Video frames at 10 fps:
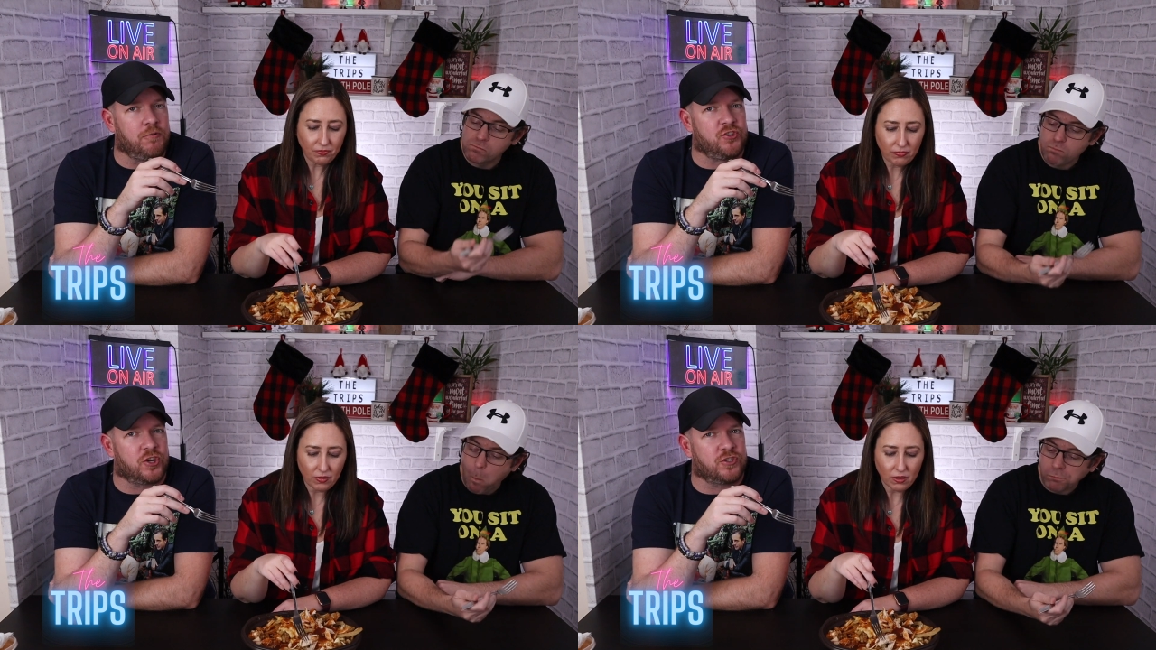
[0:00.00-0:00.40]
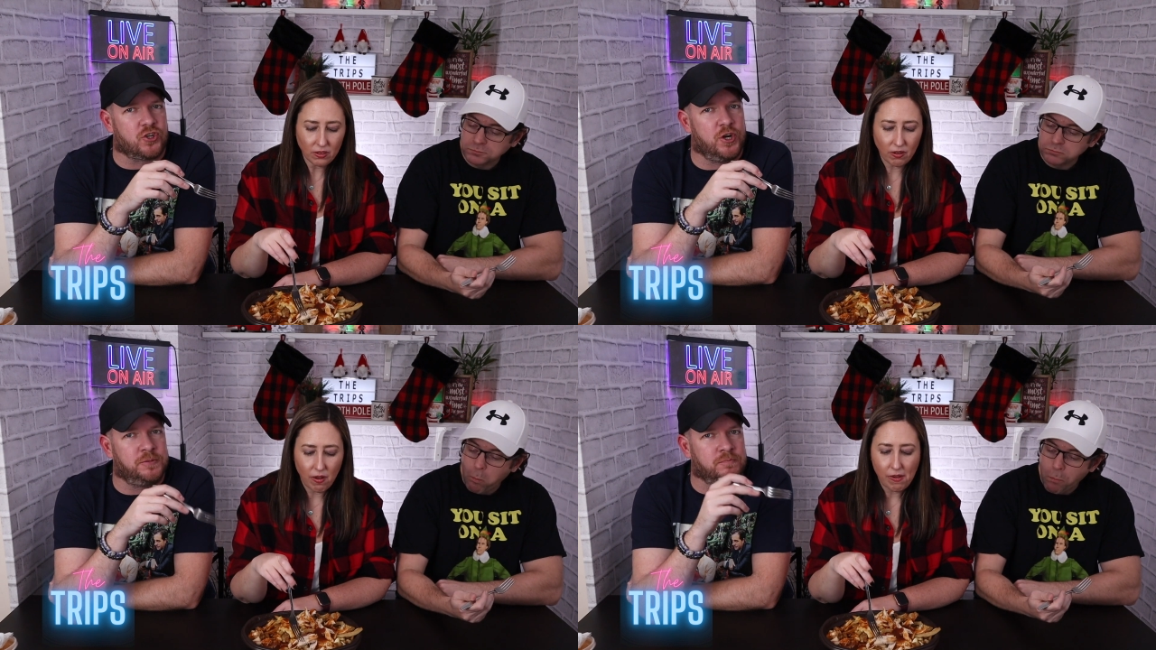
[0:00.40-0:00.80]

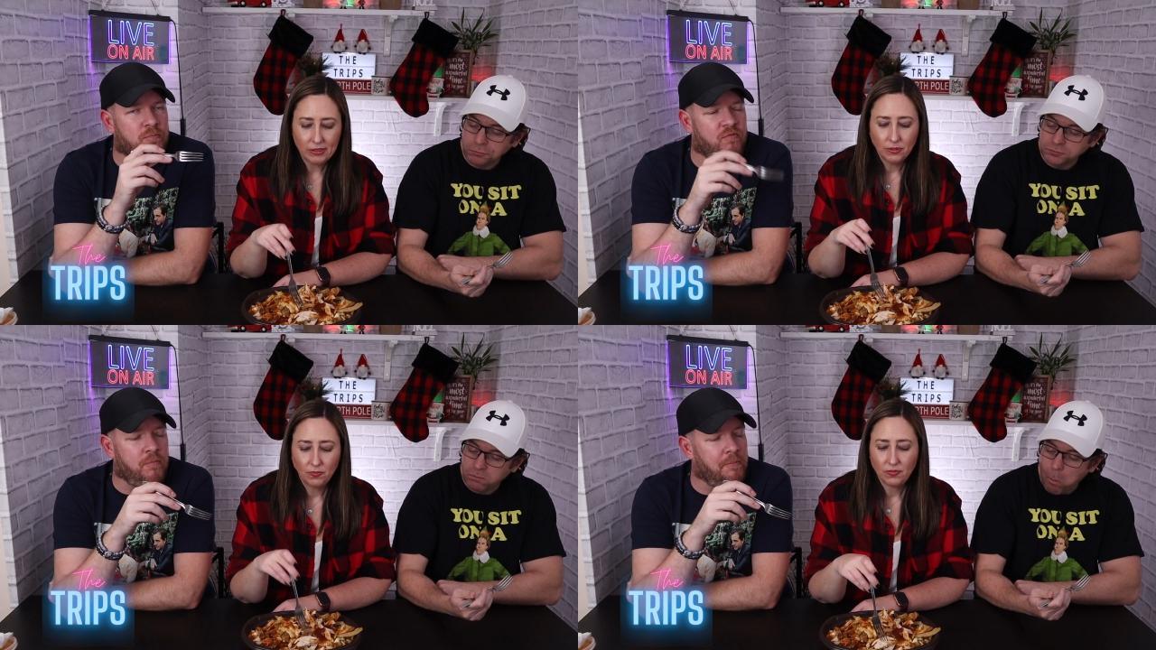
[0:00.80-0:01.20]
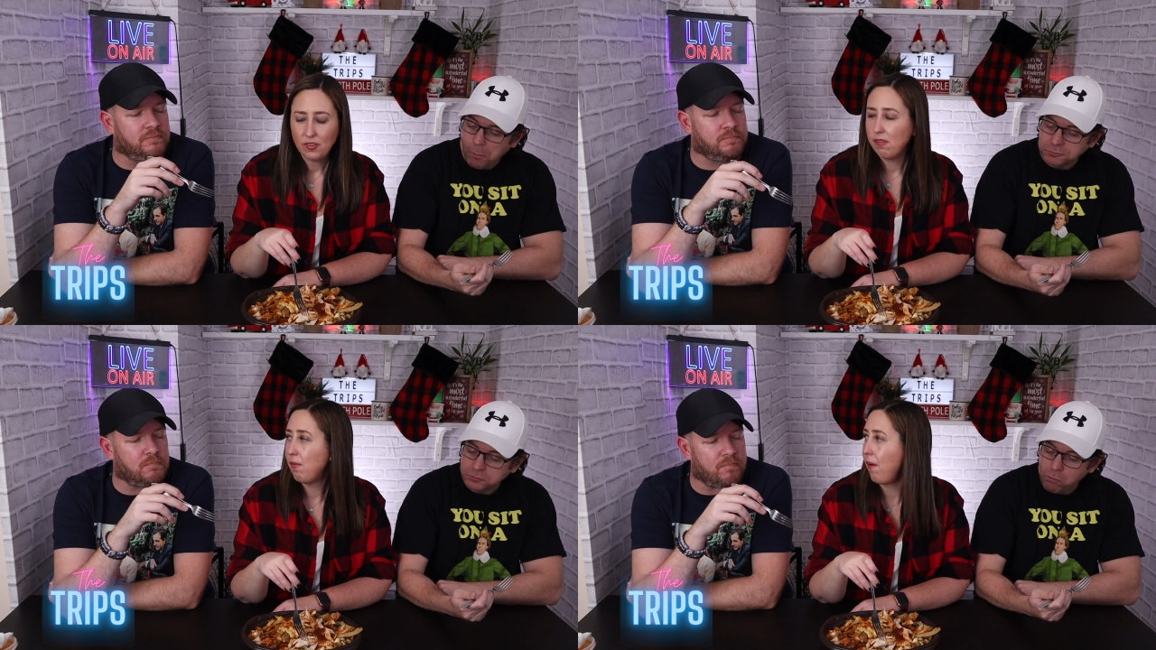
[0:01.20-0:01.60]
Speaker 1: Chicken's good
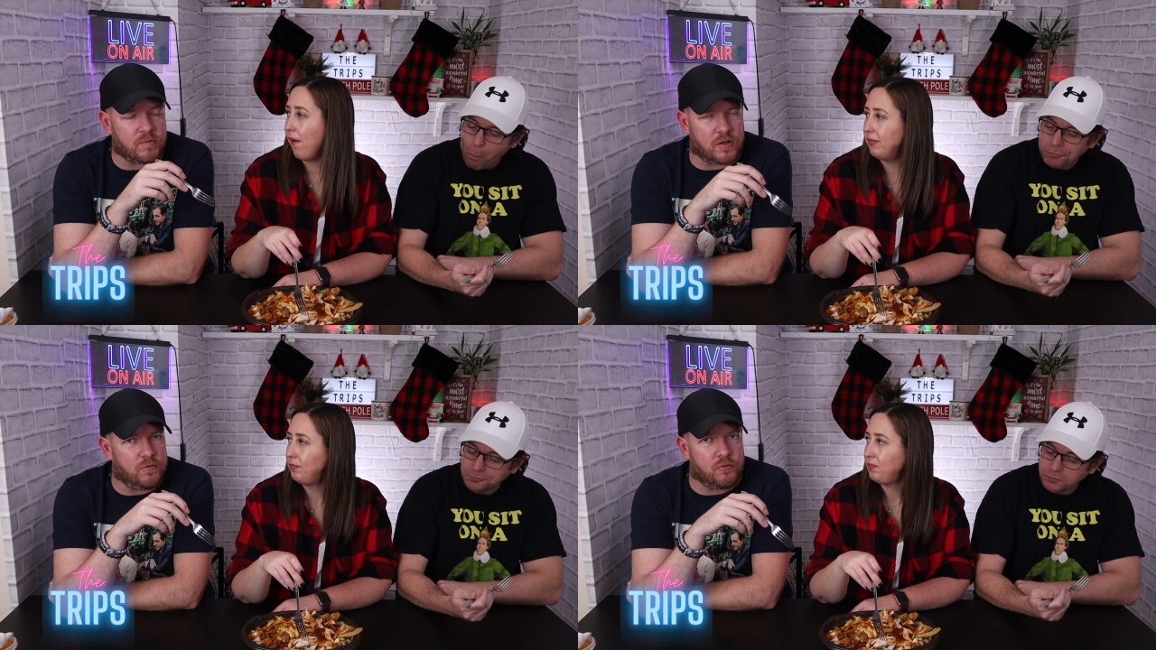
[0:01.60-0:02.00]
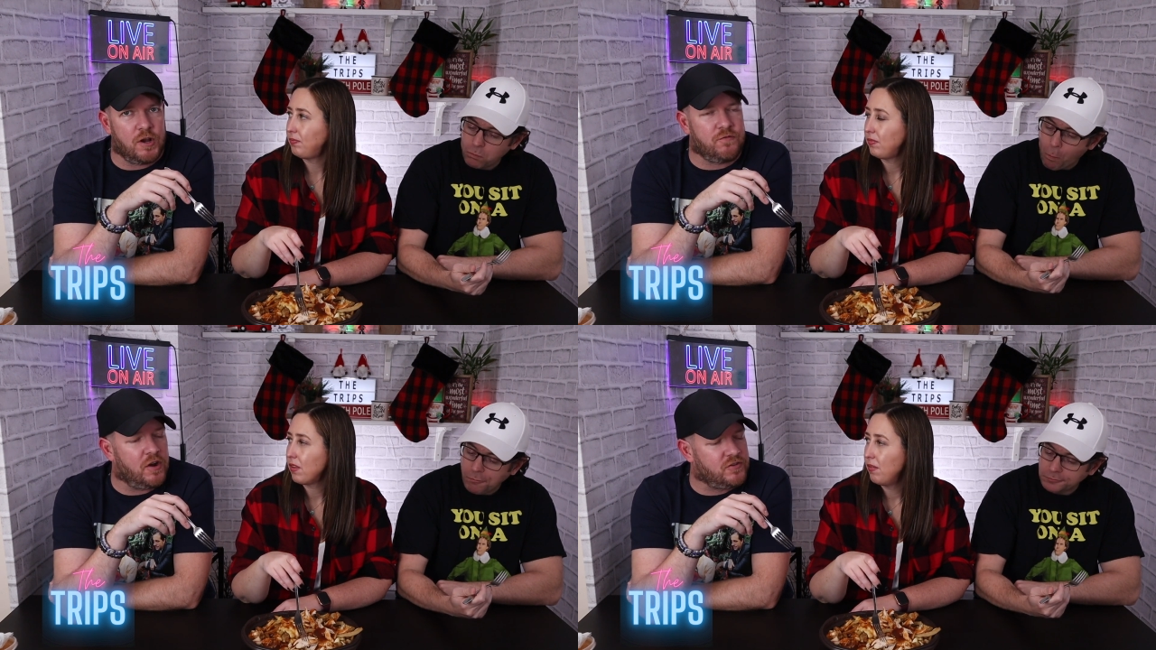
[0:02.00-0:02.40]

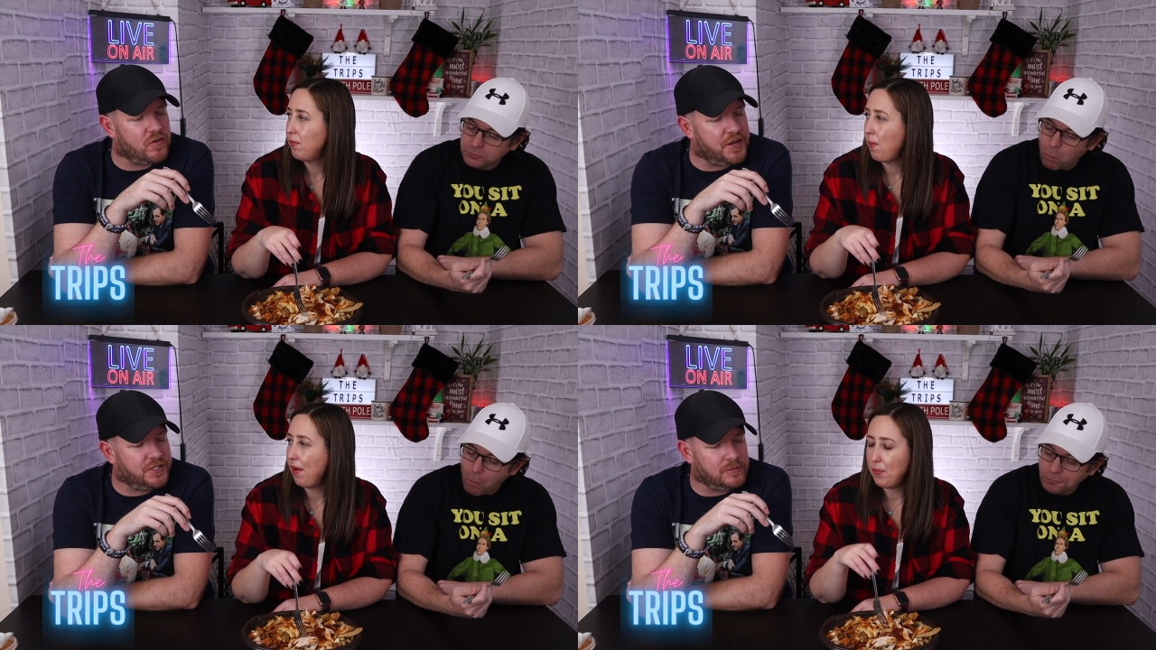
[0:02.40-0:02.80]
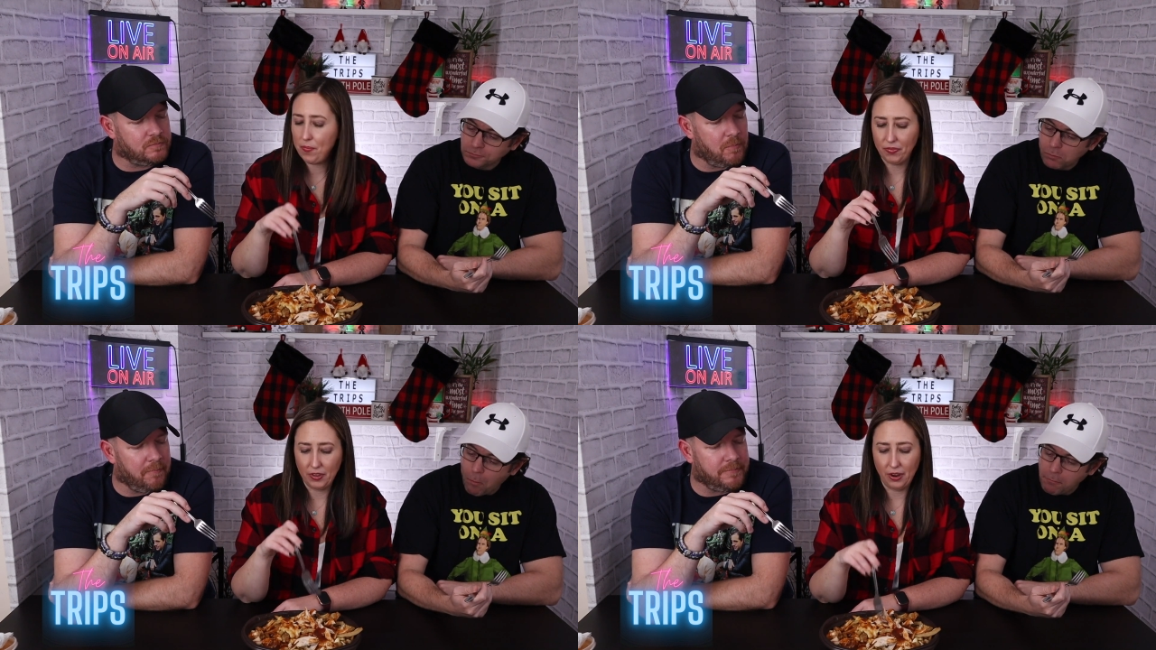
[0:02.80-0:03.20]
great french fries.
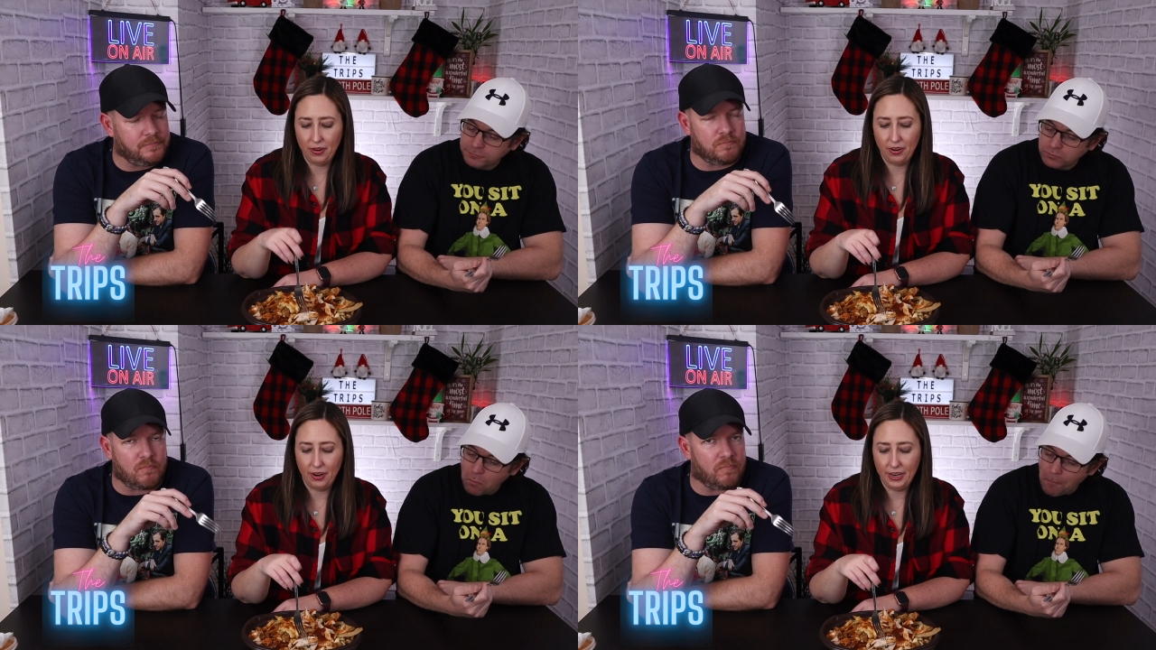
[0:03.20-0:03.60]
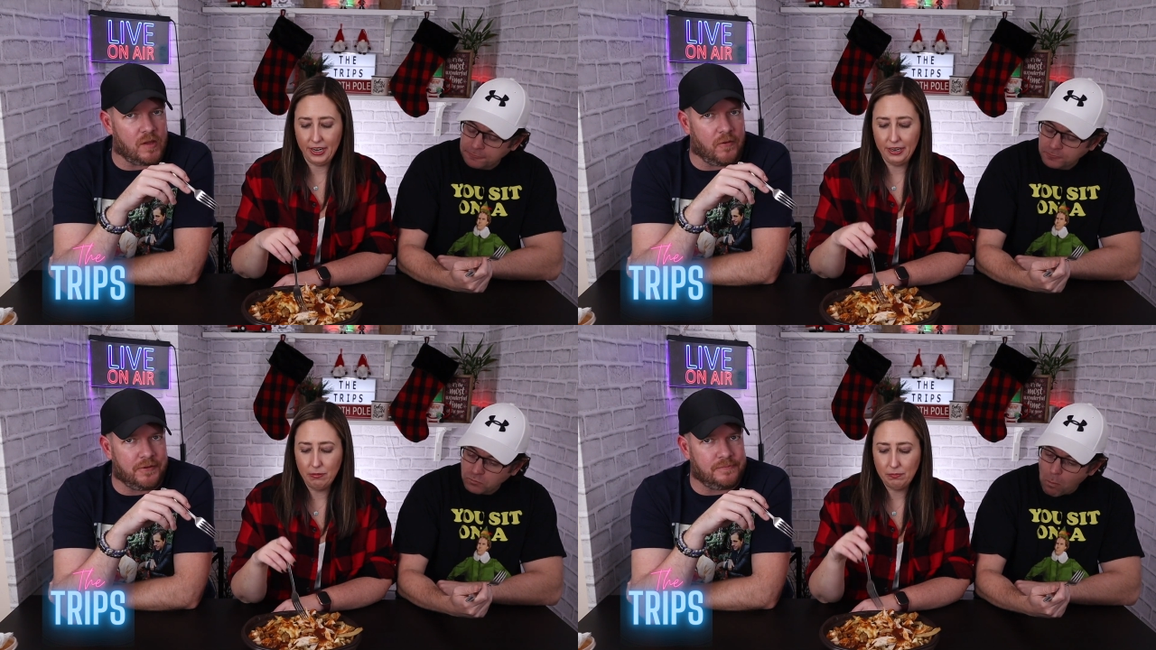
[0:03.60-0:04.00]

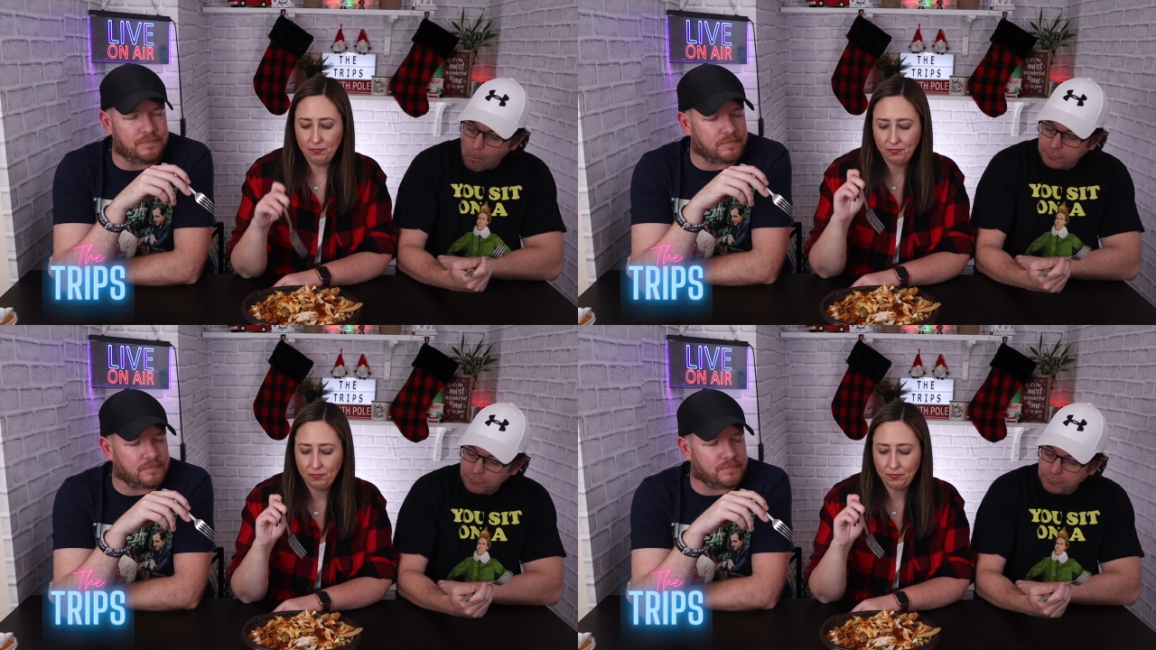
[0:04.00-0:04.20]
I.